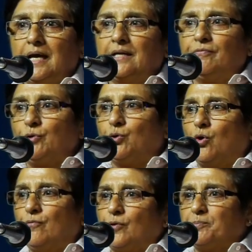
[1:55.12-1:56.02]
And if you
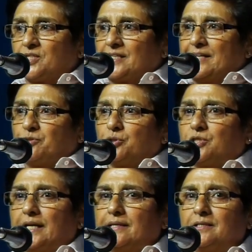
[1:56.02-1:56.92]
go from state to
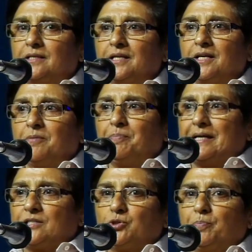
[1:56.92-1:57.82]
state,
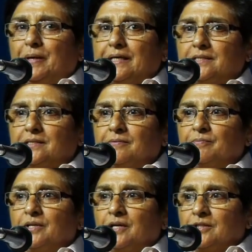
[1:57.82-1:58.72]
place to
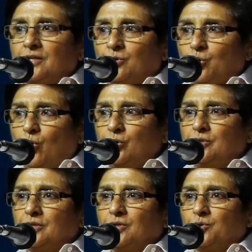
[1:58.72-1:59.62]
place, the
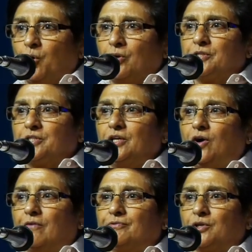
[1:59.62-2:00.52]
road quality
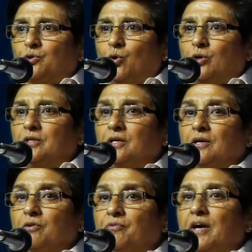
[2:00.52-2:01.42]
of the road
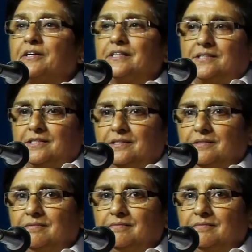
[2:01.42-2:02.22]
varies.